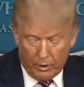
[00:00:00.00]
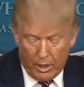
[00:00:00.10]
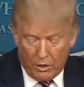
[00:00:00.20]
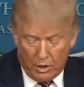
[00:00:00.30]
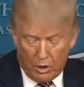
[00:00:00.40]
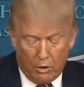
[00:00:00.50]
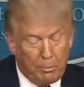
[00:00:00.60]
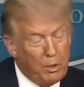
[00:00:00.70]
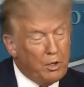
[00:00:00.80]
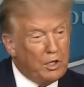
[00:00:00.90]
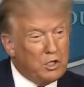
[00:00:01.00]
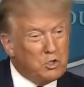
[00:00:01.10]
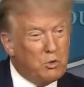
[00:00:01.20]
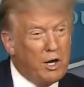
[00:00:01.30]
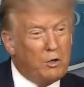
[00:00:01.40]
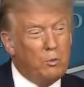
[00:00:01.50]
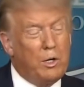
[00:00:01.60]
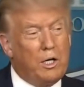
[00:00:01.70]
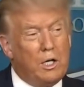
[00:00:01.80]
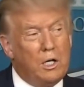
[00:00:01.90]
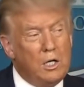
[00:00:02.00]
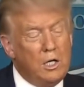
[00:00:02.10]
I think her opponent is right when he